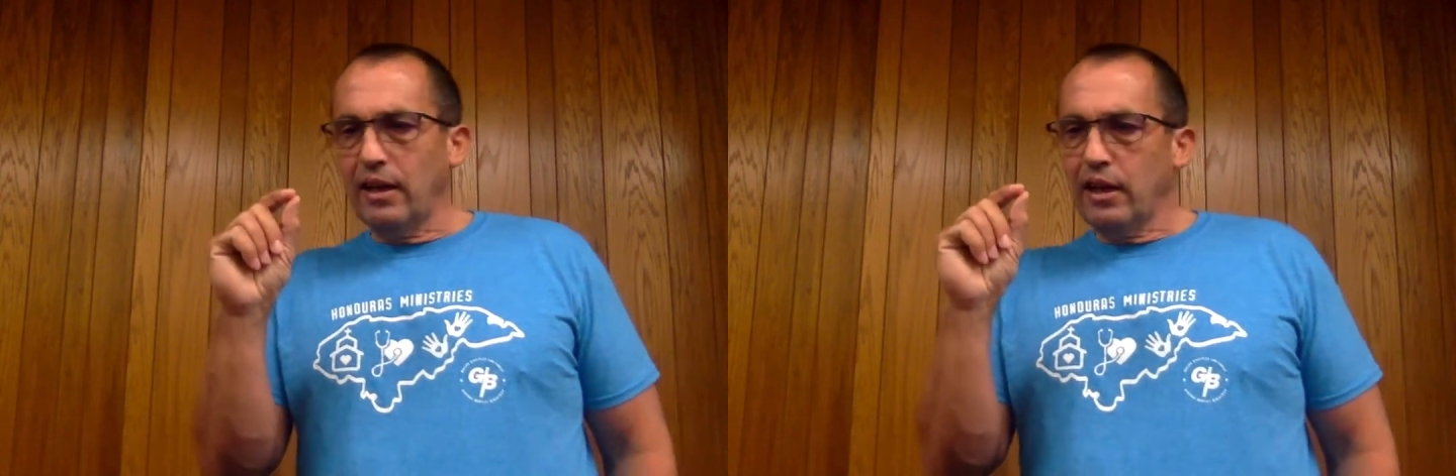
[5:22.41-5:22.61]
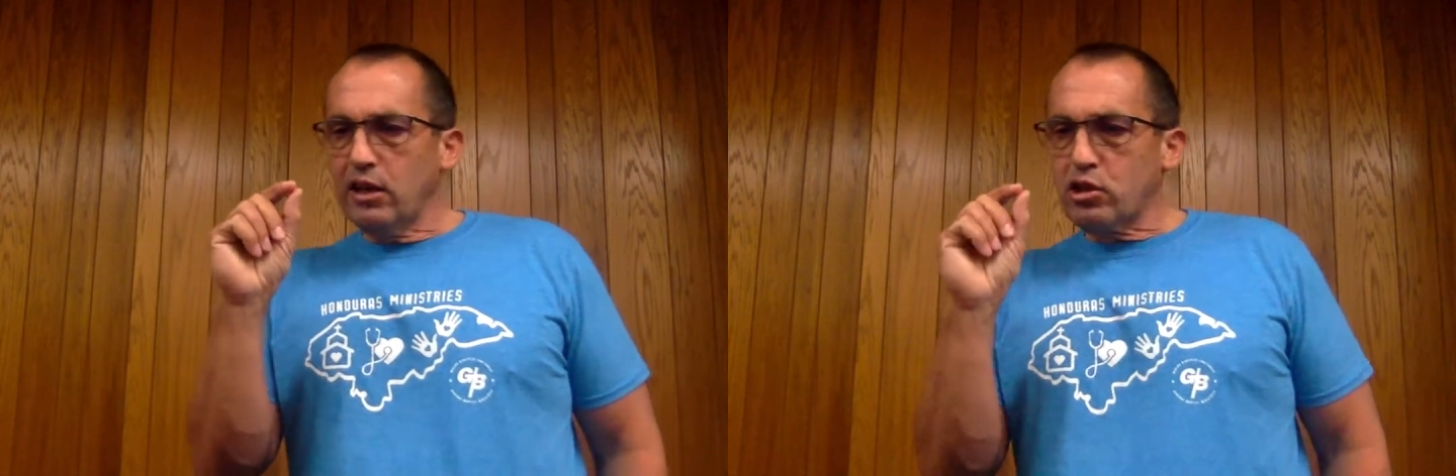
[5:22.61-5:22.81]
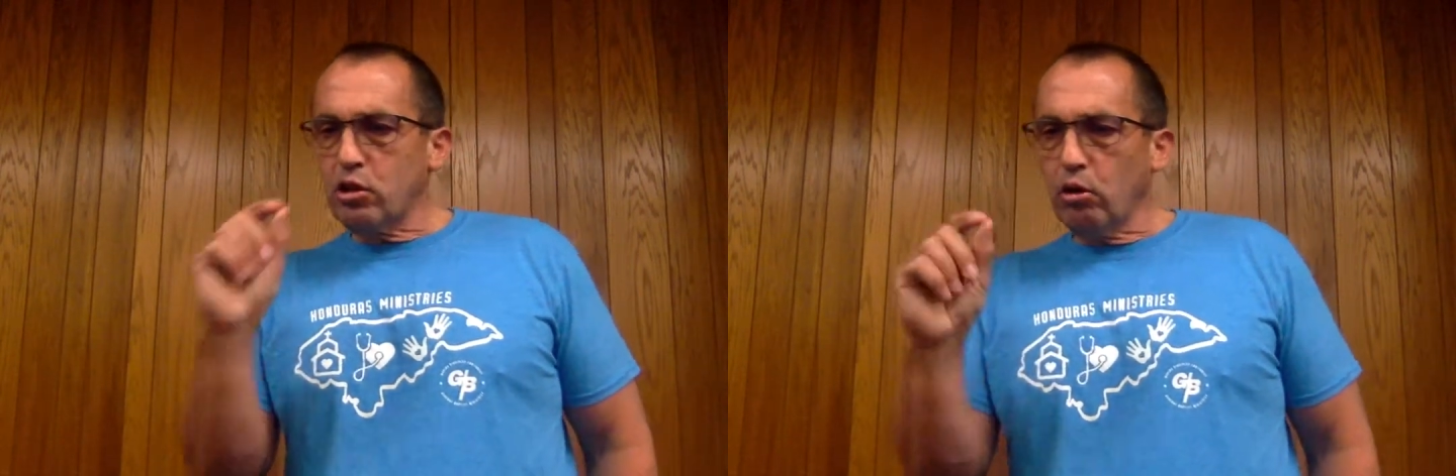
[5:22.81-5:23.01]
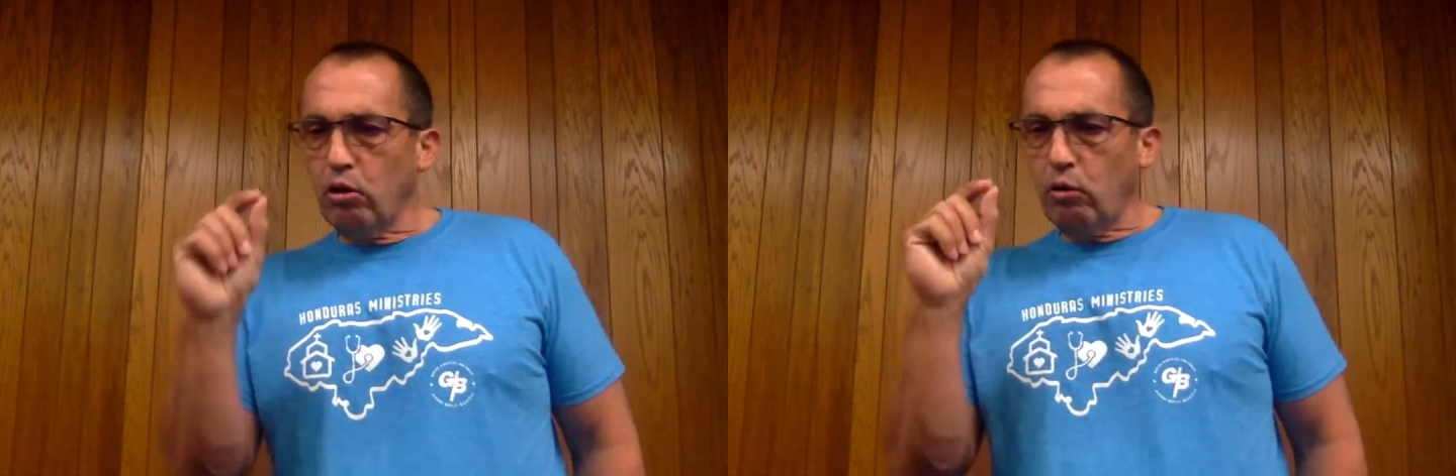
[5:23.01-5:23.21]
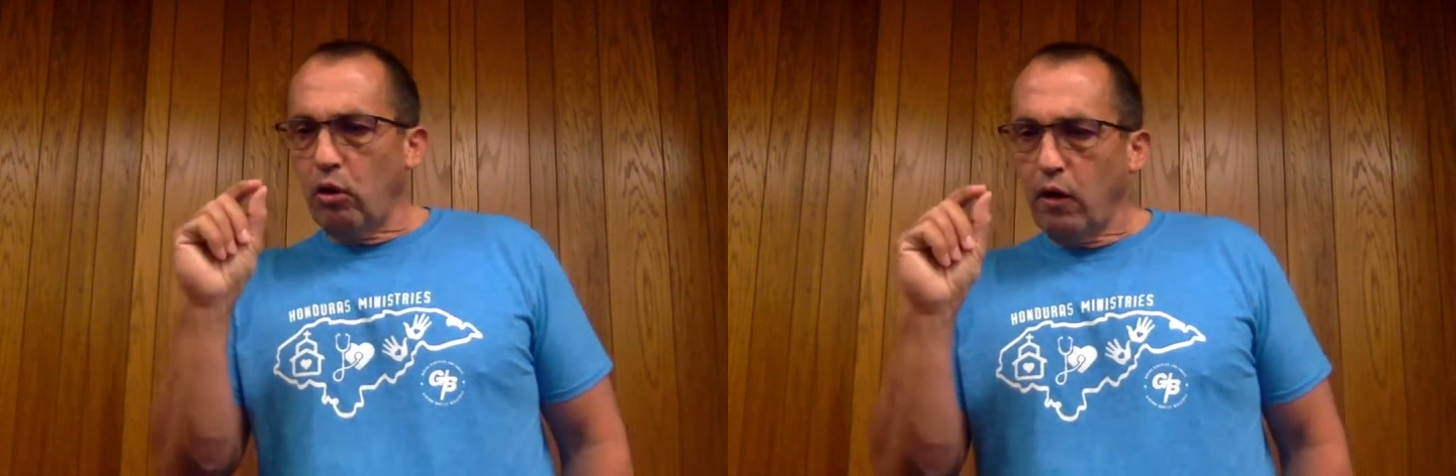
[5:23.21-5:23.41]
is
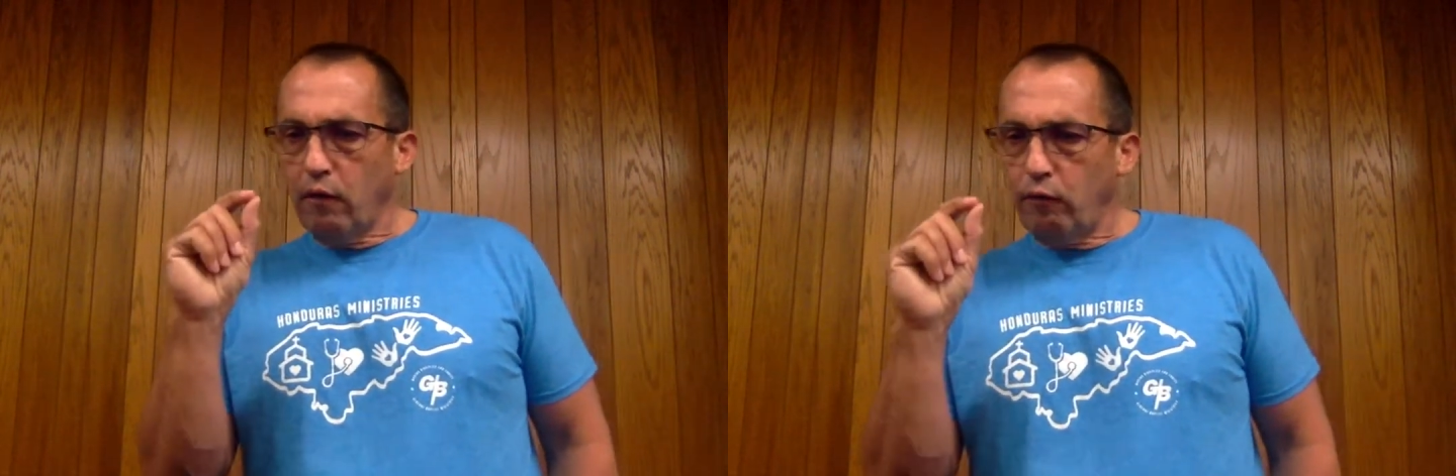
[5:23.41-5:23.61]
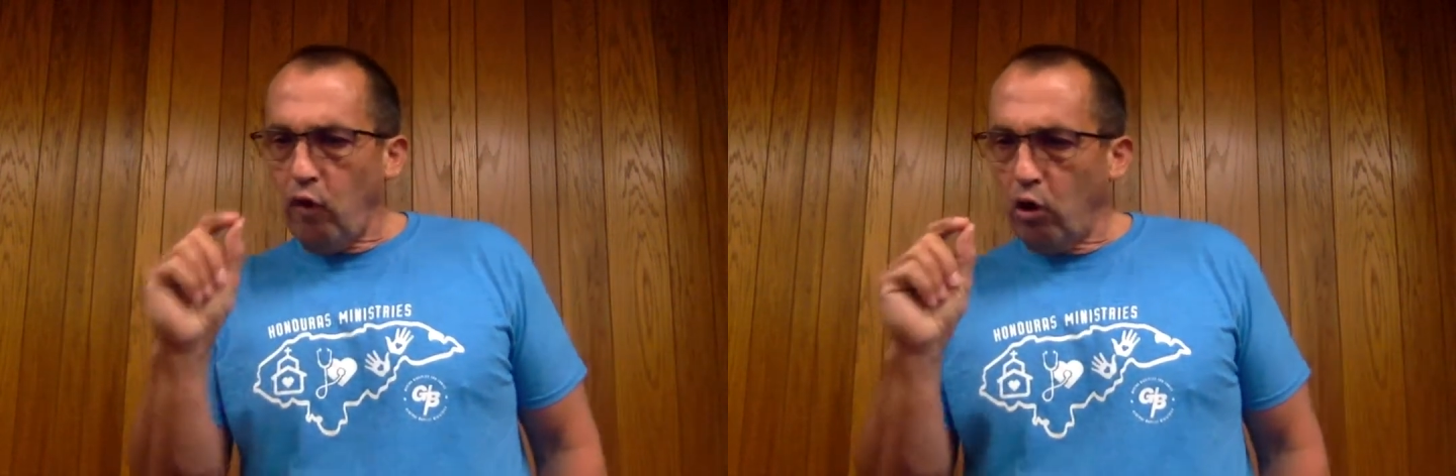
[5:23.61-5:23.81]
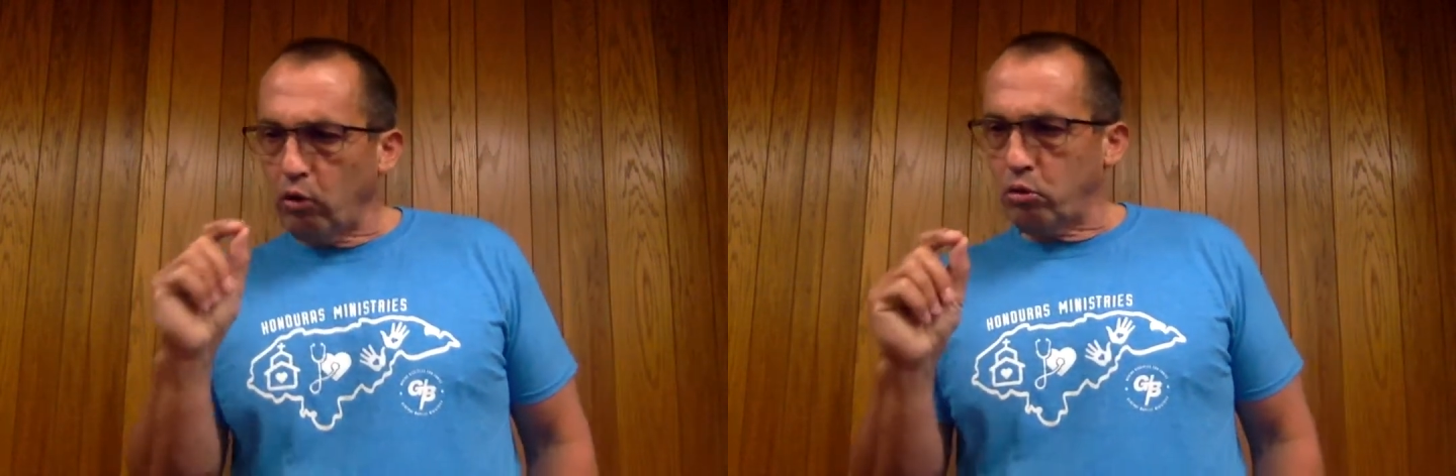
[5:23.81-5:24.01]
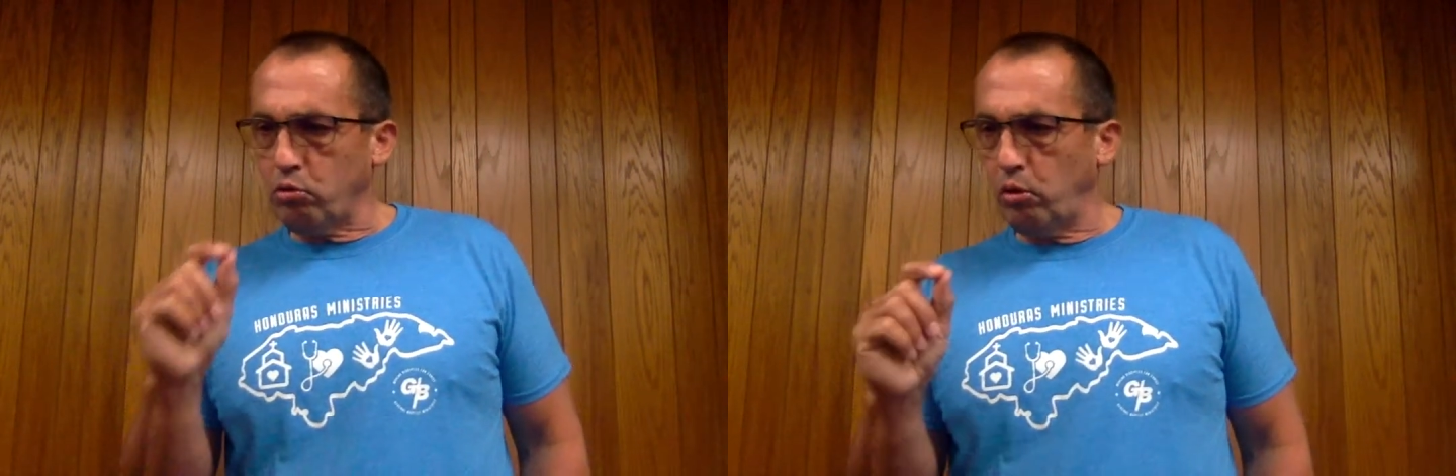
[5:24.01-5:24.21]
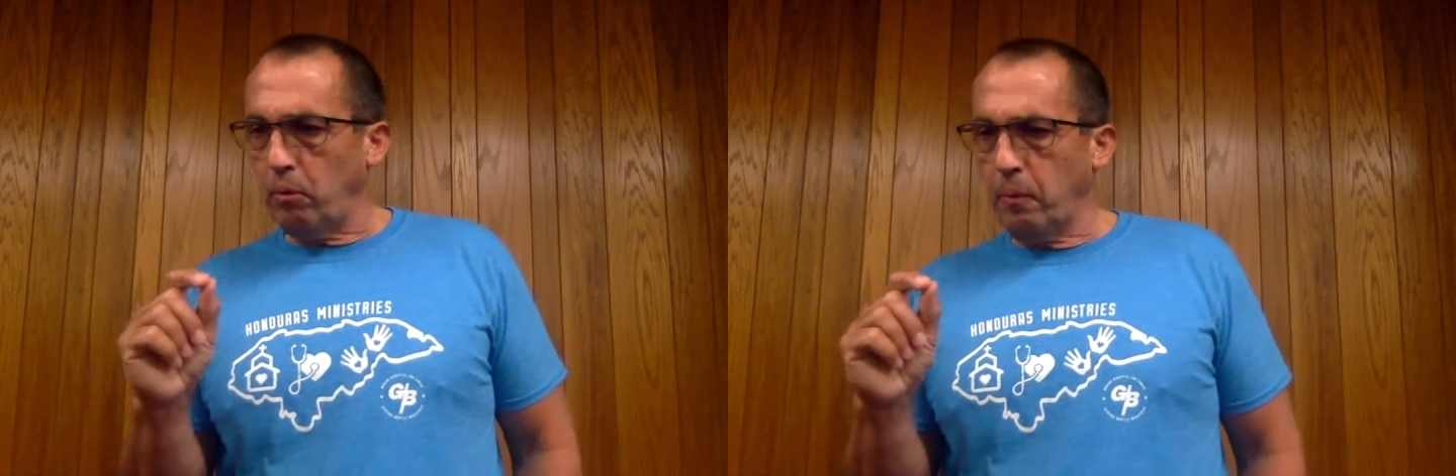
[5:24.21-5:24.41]
thorough
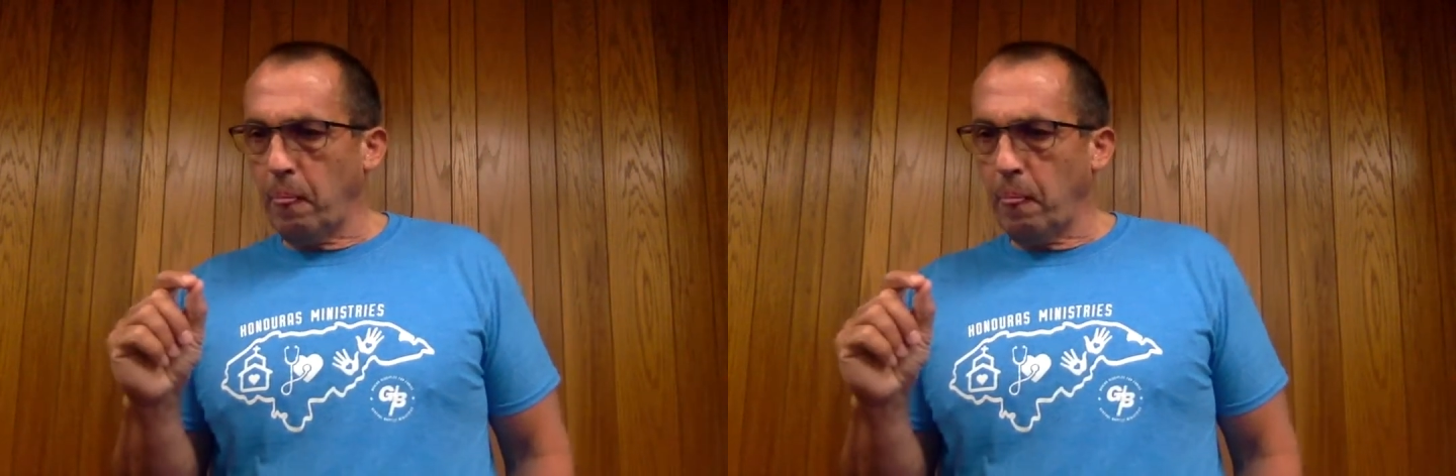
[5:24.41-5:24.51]
follow-through.